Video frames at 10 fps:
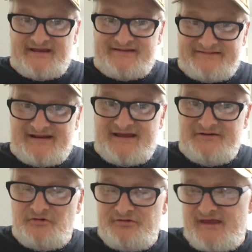I said, I
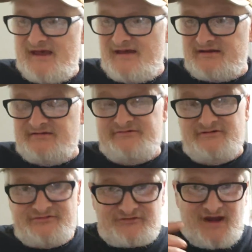know that, because
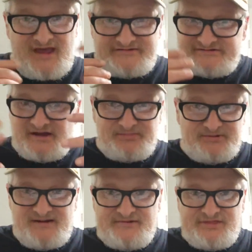they're scratched up
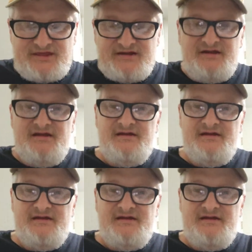and everything,